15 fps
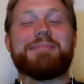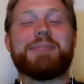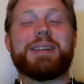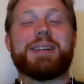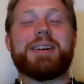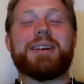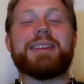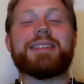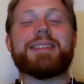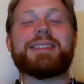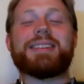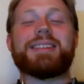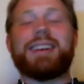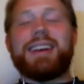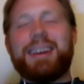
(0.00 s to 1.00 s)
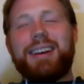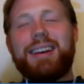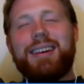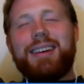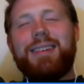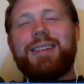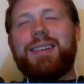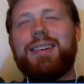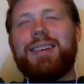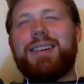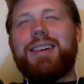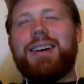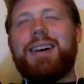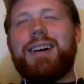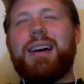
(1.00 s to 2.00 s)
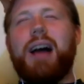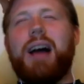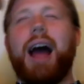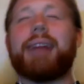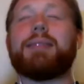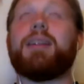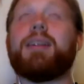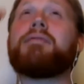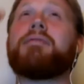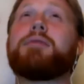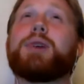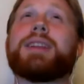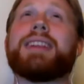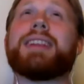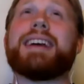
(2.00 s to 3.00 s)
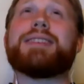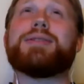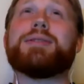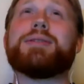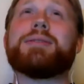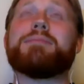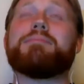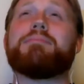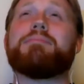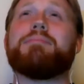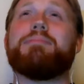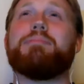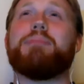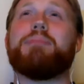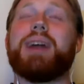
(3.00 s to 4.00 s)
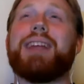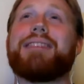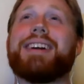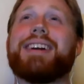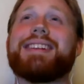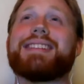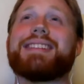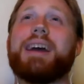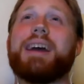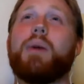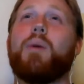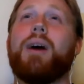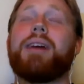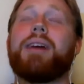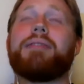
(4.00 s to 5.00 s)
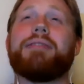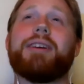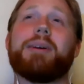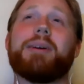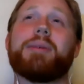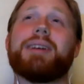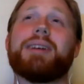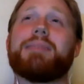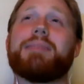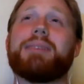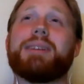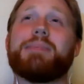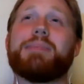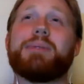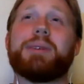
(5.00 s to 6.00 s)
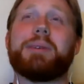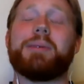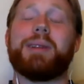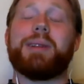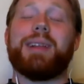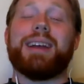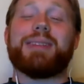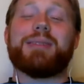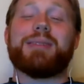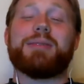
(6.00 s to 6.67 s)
because I love Green Lantern, but I've got to say, why the fuck would anybody put a Green Lantern